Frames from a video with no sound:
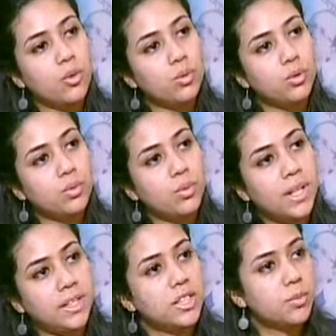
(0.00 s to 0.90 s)
also
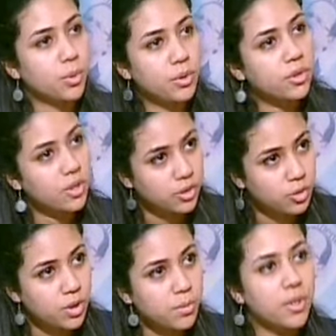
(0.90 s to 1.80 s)
an exporter
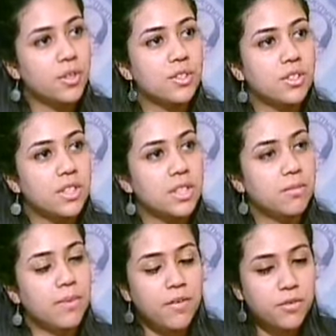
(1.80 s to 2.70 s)
country because hmm. uh,
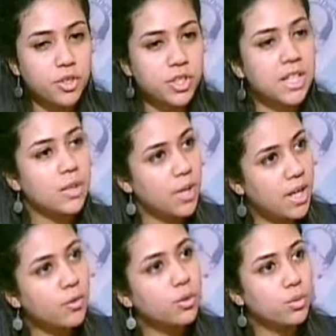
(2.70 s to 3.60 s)
unfortunately we
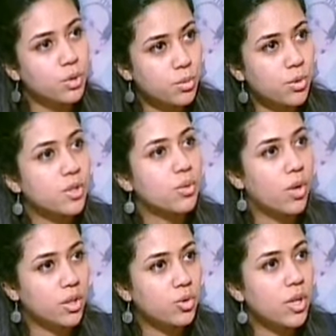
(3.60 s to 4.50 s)
have also Egyptians who
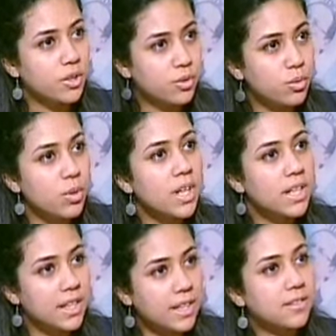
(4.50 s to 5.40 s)
are trying to
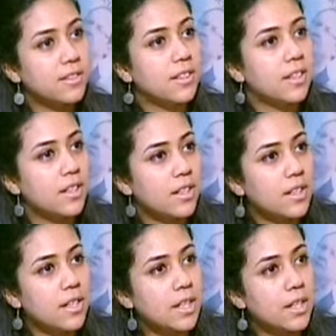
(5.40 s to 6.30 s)
getting
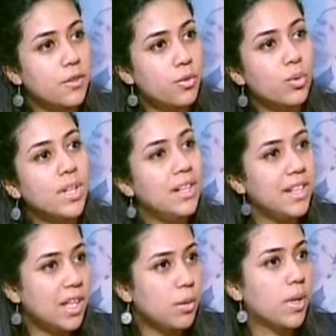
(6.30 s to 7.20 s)
uh, uh, through
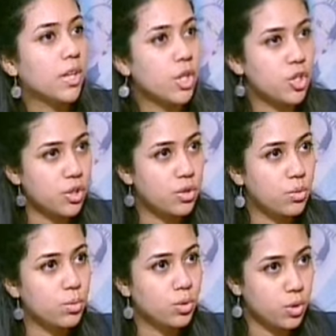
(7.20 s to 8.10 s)
illegal immigration to,
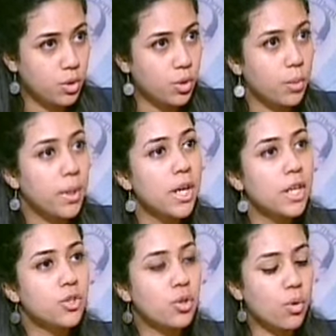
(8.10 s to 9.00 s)
mm. to Europe.
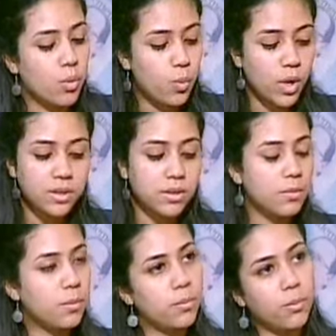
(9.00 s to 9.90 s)
So
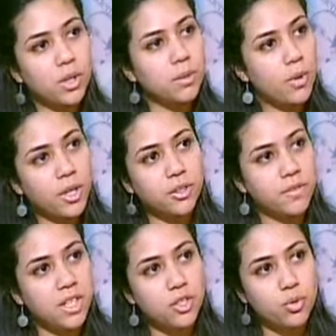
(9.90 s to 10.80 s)
one, one part
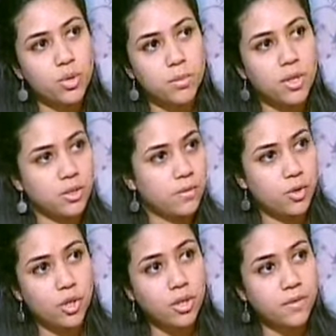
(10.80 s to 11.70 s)
of the issue is because of
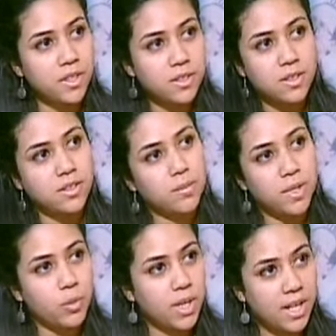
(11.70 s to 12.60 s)
geography. This is
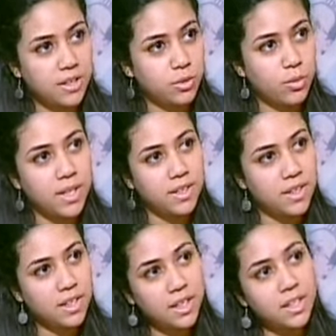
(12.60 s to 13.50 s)
something we can do
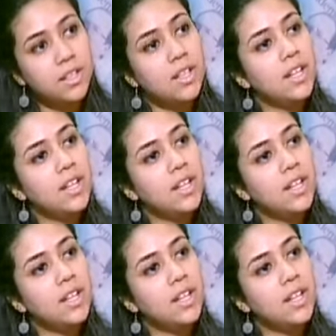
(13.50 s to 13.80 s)
anything in.